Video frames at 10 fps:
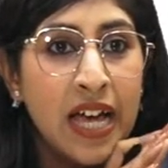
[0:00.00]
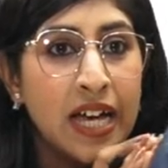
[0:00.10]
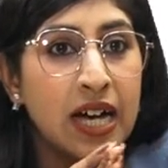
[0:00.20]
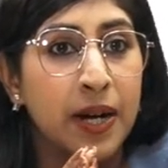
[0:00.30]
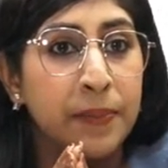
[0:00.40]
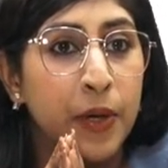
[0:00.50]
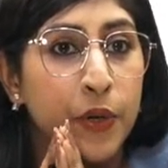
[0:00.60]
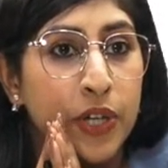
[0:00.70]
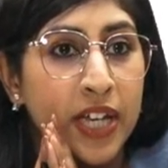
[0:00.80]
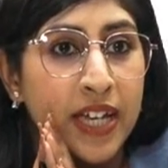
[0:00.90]

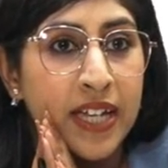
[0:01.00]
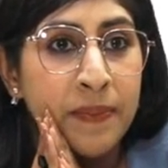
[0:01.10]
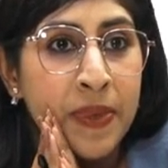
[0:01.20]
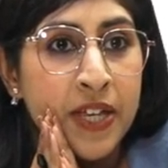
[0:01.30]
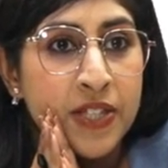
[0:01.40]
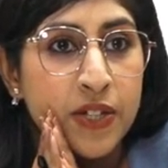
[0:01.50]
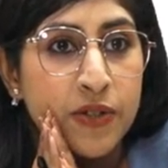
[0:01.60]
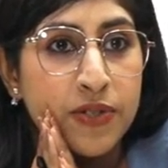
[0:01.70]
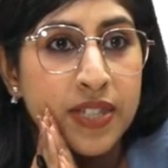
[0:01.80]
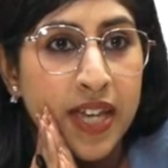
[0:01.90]
Okay,
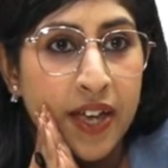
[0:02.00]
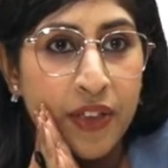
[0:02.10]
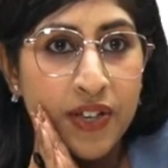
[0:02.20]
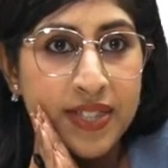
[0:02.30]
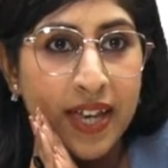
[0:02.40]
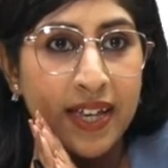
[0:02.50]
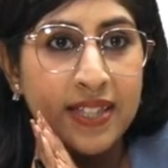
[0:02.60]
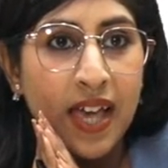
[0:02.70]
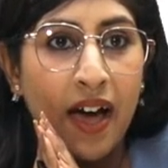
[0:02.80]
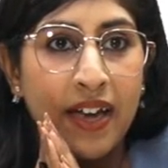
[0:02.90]
So Sieda
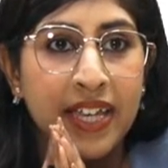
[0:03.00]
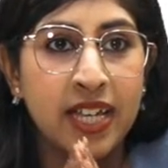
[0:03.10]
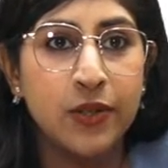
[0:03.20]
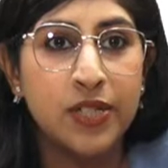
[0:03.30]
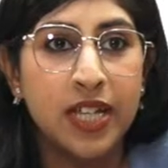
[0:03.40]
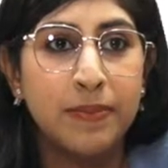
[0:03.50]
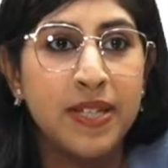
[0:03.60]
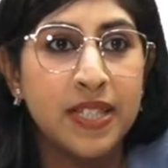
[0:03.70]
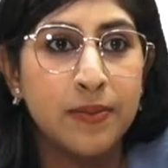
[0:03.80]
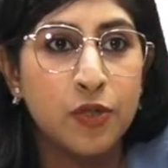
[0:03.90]
says, hi, can you tell me
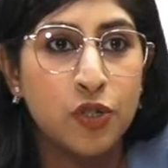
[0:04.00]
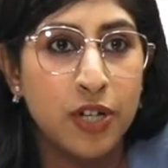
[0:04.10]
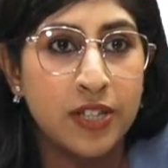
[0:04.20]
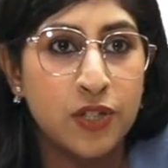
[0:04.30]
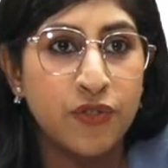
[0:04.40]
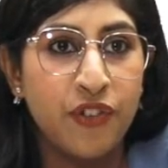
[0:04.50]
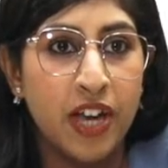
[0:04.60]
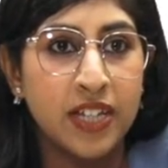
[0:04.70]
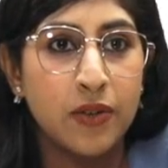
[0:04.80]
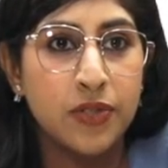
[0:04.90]
some tricks to
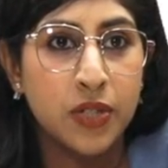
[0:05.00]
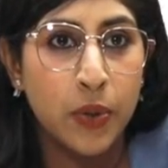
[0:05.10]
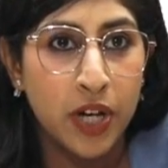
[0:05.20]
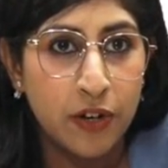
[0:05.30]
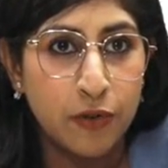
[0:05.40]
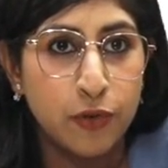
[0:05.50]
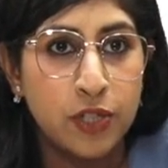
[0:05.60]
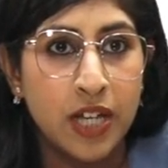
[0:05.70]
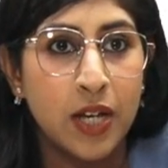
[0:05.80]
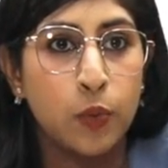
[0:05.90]
find out square
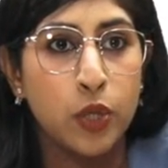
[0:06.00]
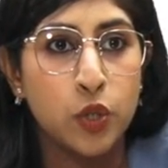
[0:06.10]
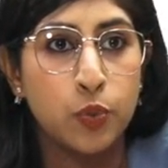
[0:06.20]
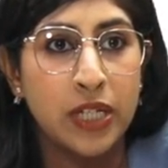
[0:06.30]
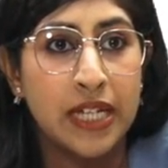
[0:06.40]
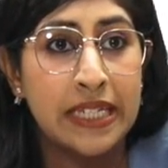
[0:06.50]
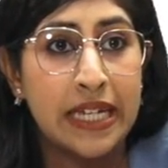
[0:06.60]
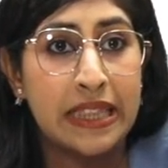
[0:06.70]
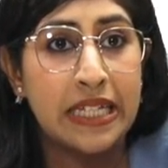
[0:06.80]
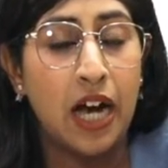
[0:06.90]
root in which we can
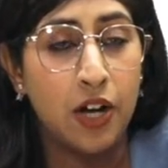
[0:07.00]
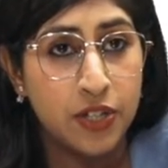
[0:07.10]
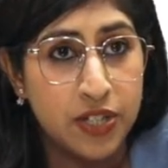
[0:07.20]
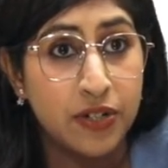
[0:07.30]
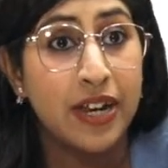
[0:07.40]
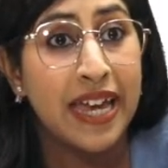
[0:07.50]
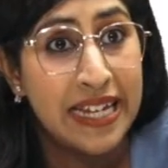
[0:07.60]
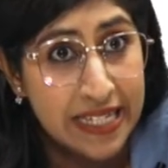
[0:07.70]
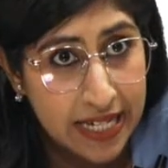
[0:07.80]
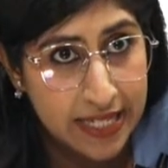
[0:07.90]
get the answer
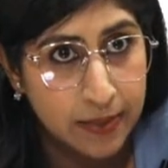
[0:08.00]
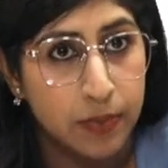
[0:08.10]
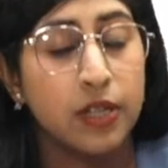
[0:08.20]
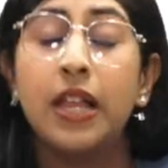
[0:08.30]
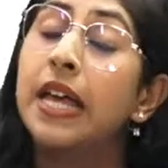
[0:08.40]
in decimal?